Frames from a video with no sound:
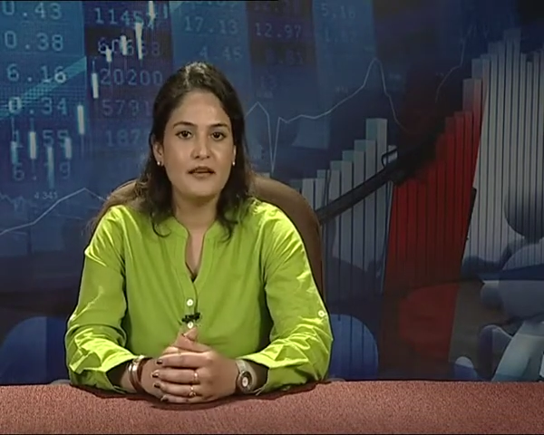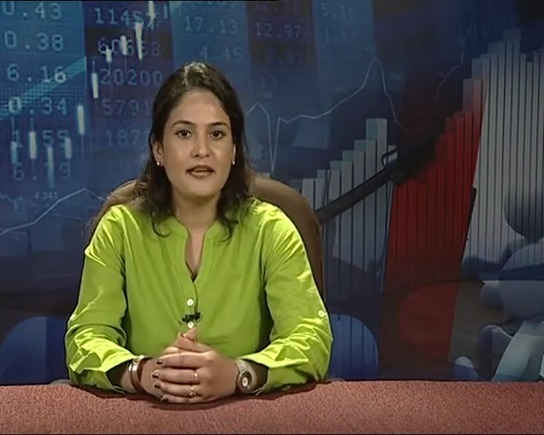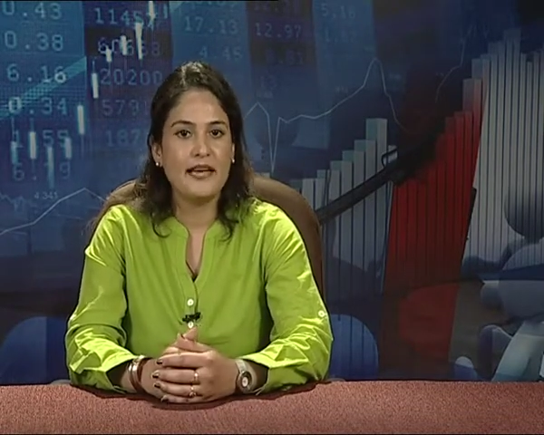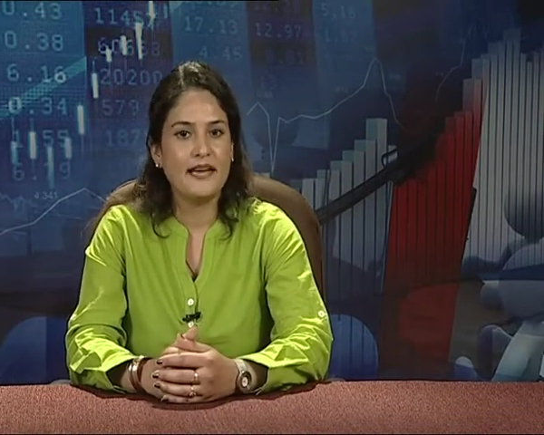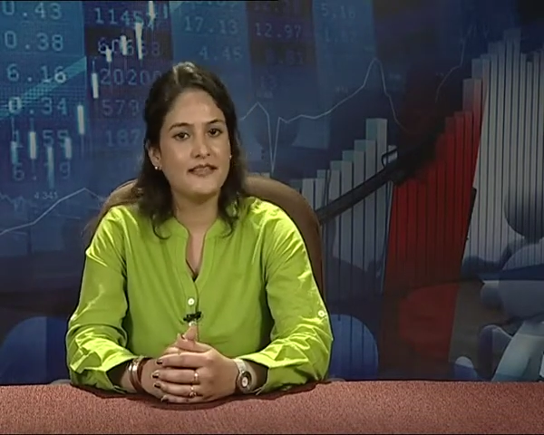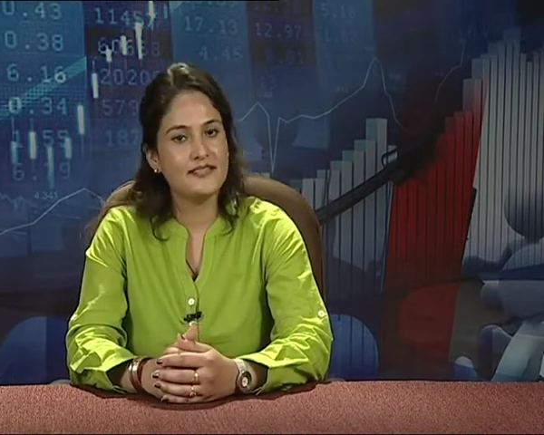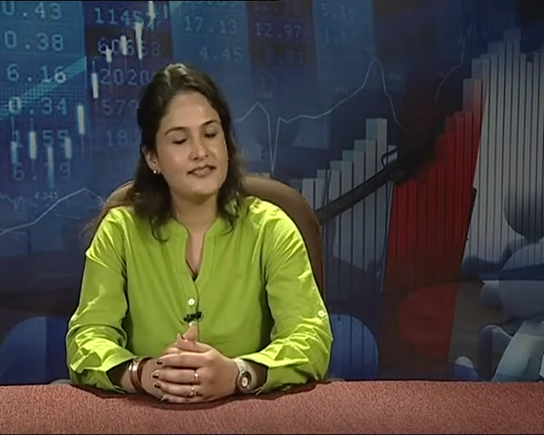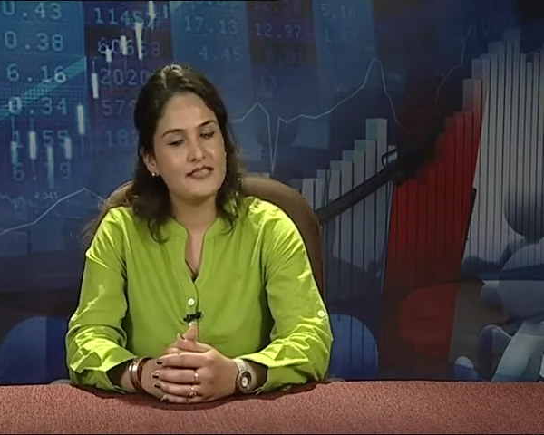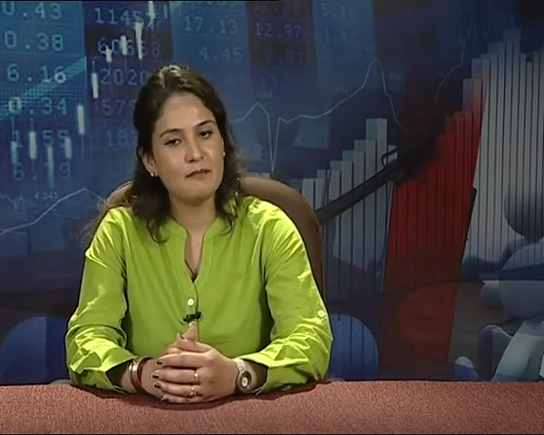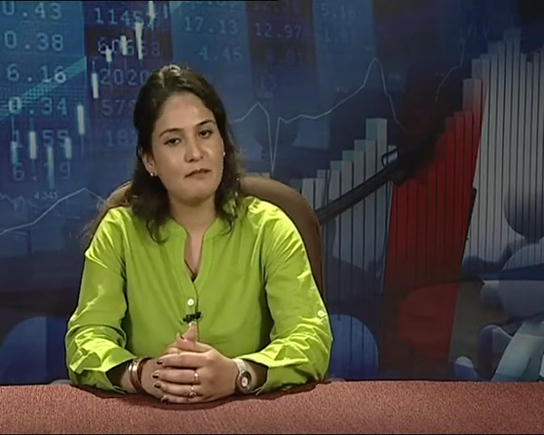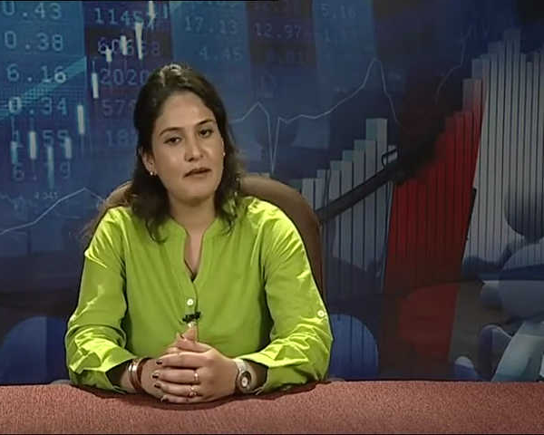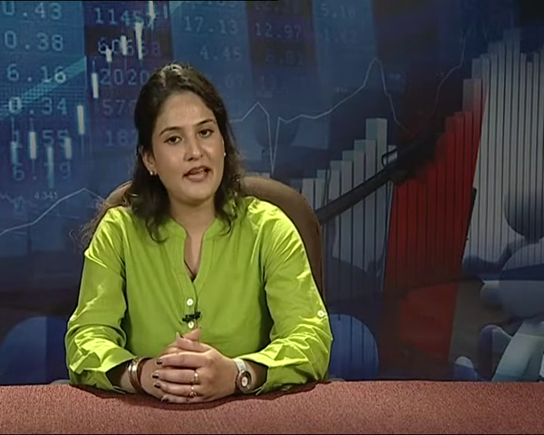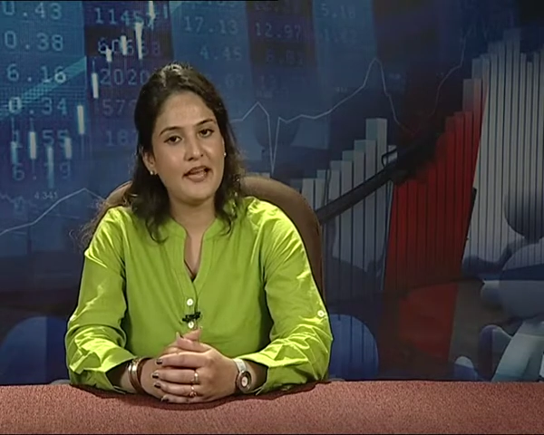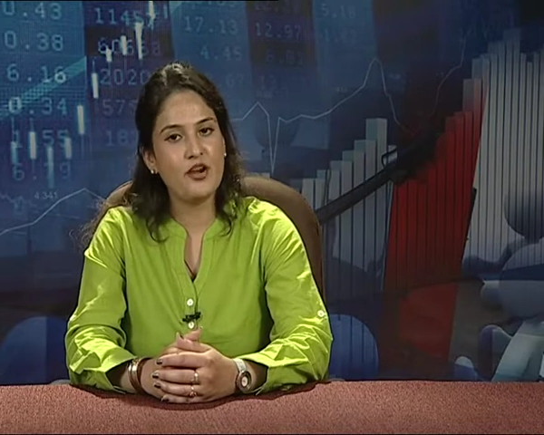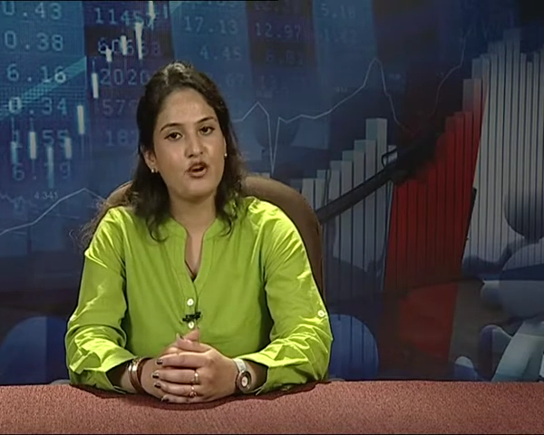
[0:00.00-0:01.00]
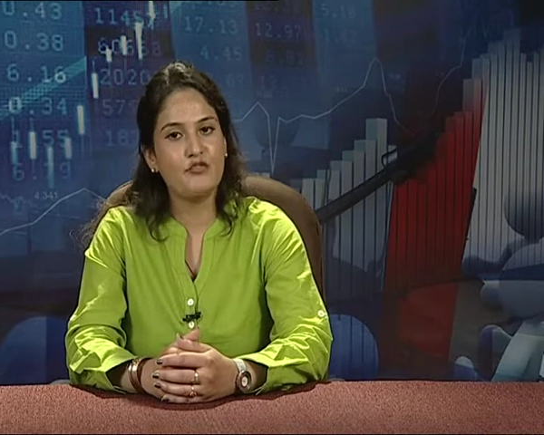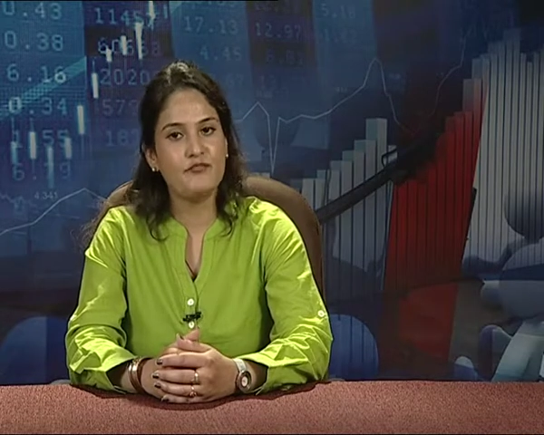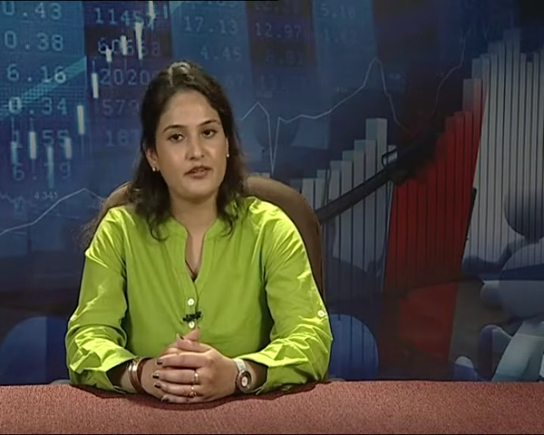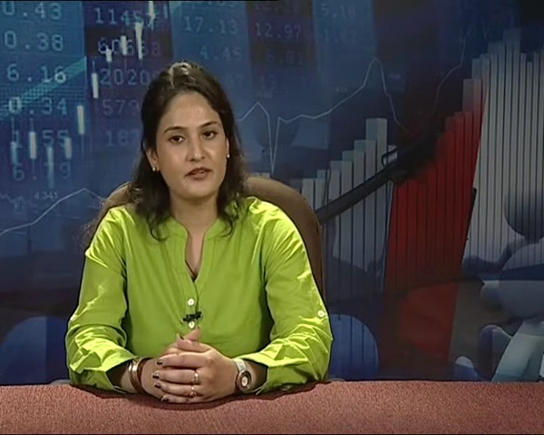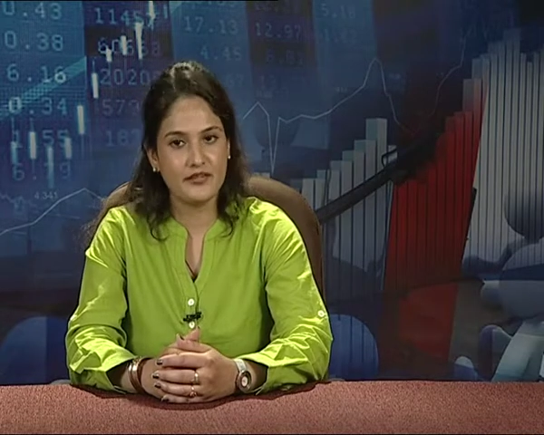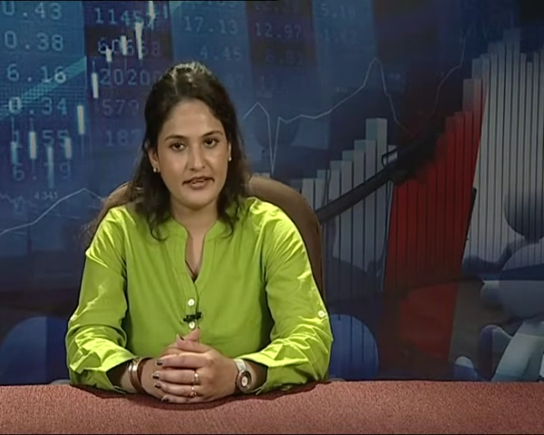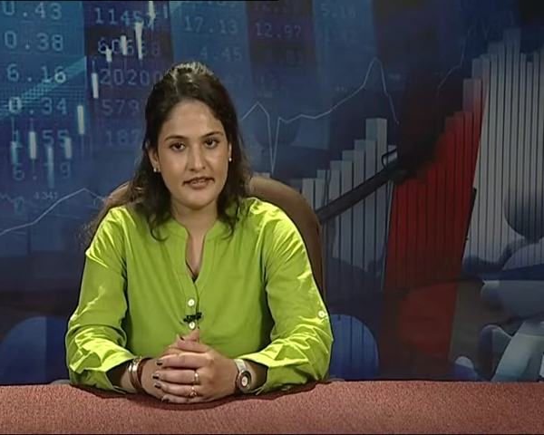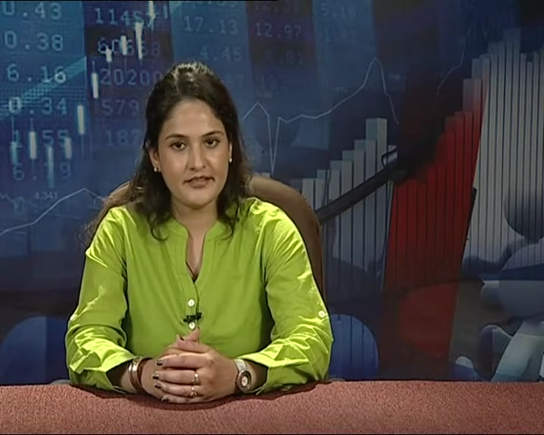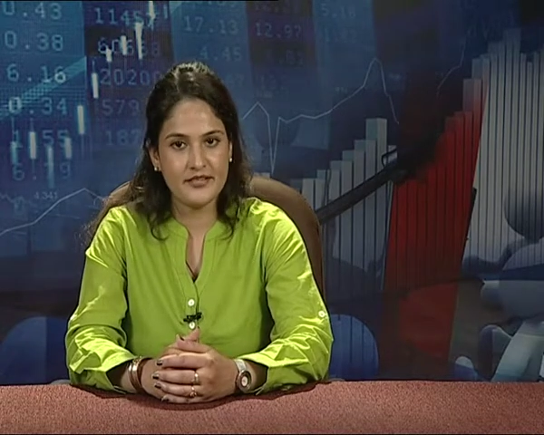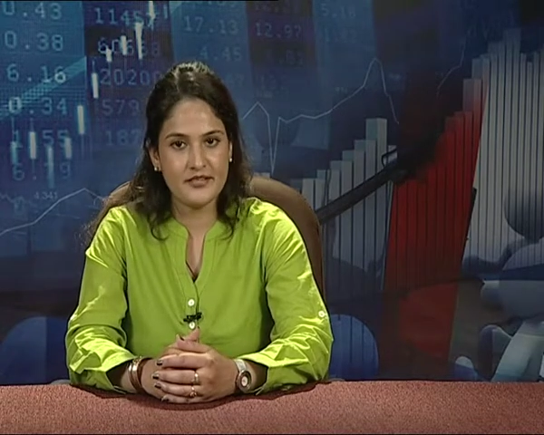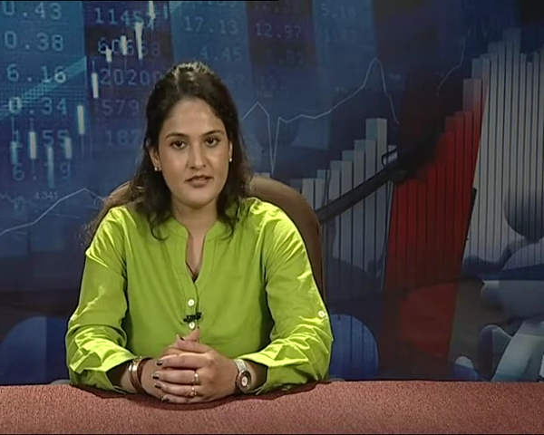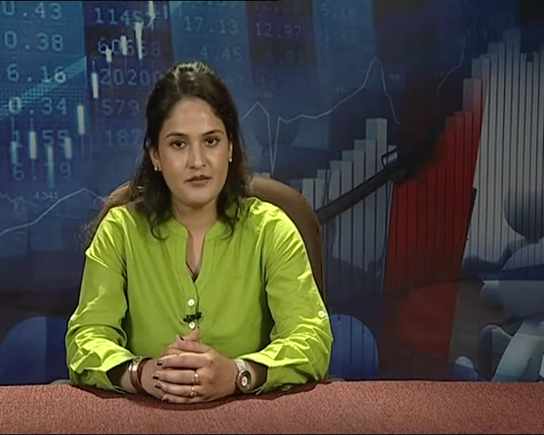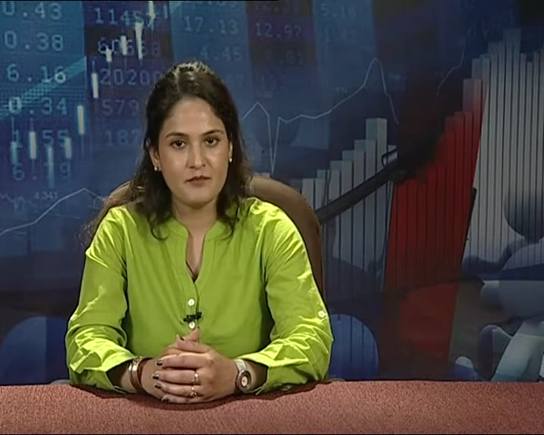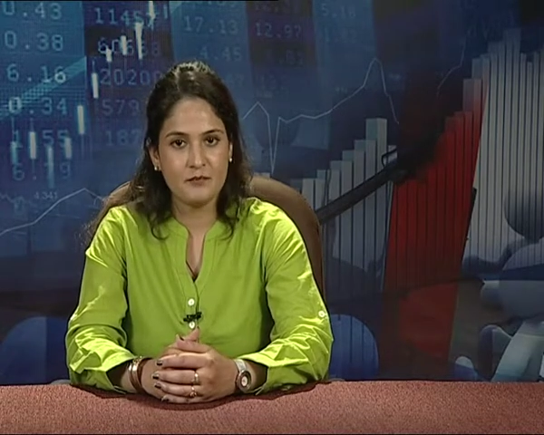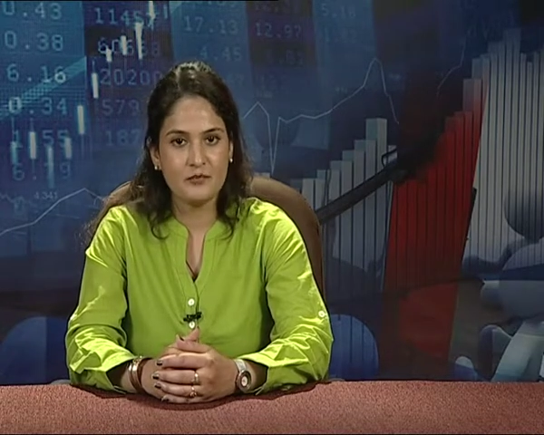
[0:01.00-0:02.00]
and the supply of a credit